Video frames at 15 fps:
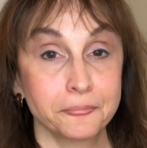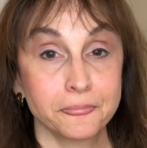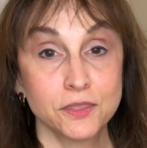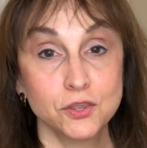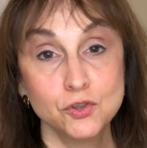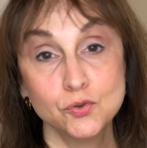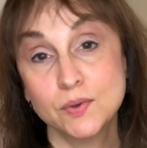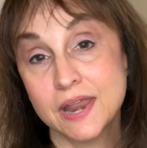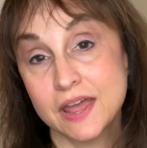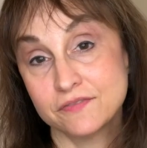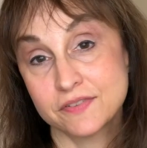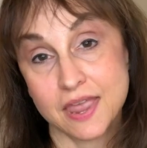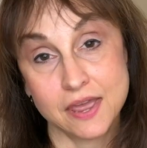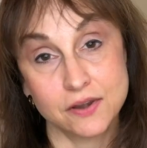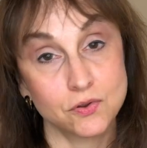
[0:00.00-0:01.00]
you would have
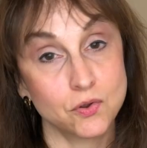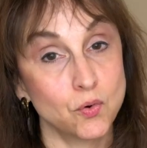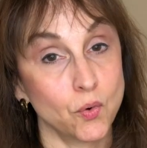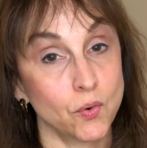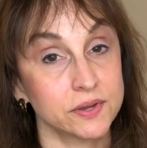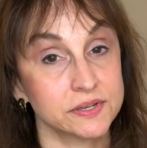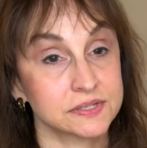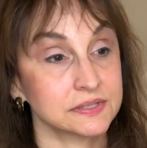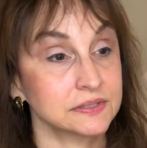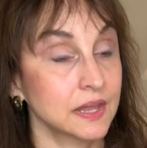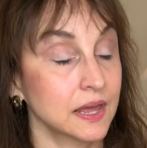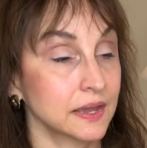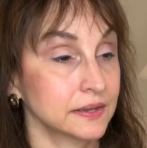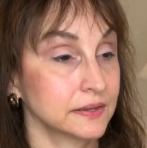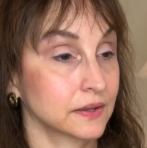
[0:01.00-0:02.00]
categories
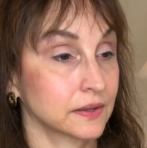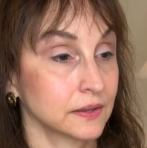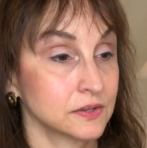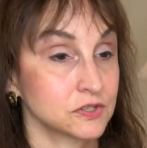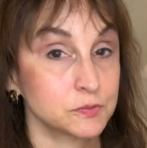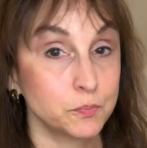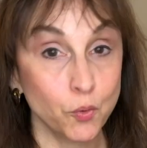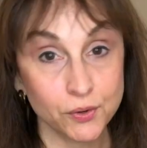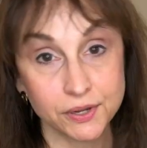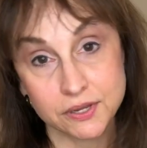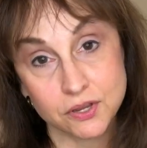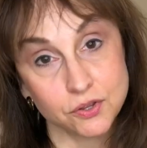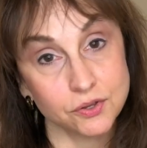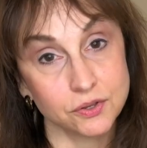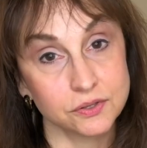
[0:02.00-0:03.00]
like sporting
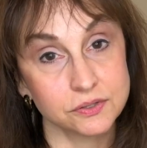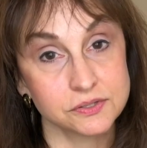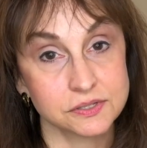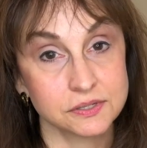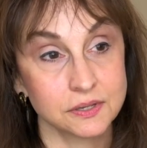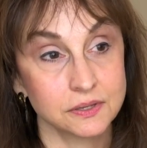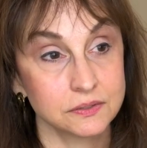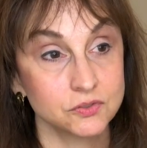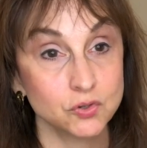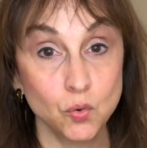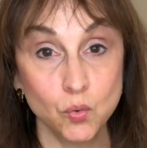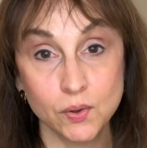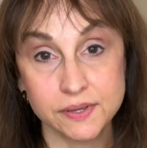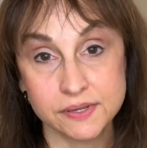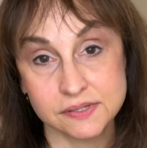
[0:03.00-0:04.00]
goods,
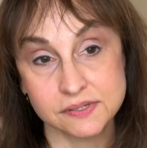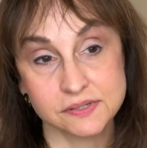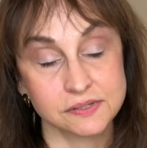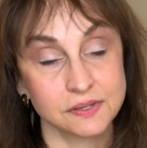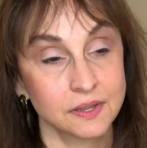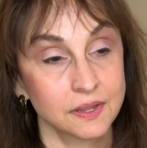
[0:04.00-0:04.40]
toys.